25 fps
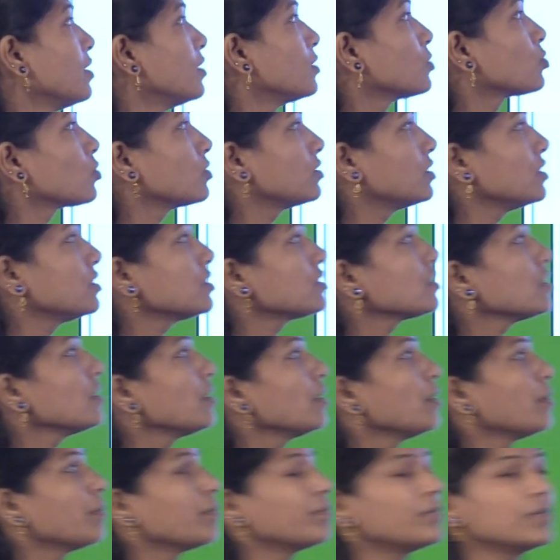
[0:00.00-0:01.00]
So this
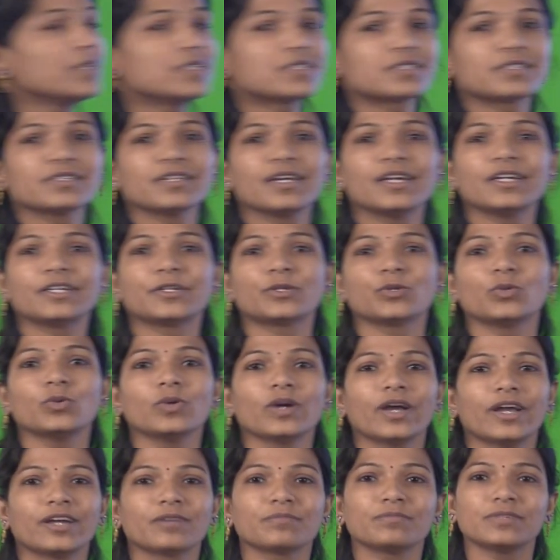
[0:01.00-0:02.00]
BCL2
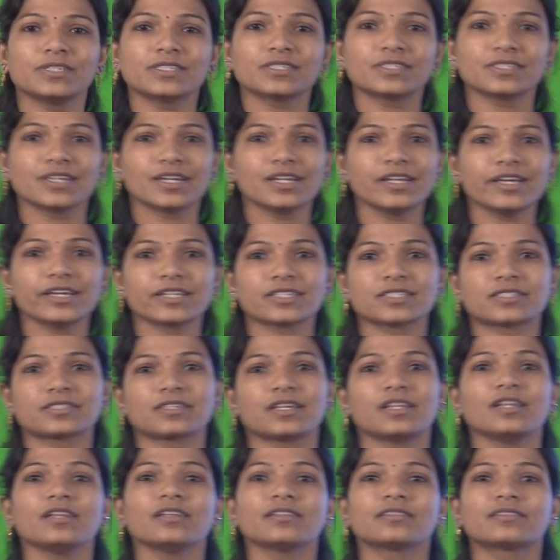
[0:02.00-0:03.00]
and
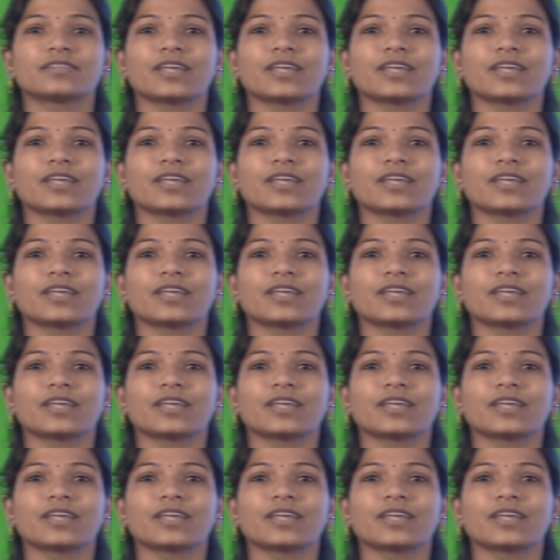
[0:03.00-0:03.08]
BCLXL,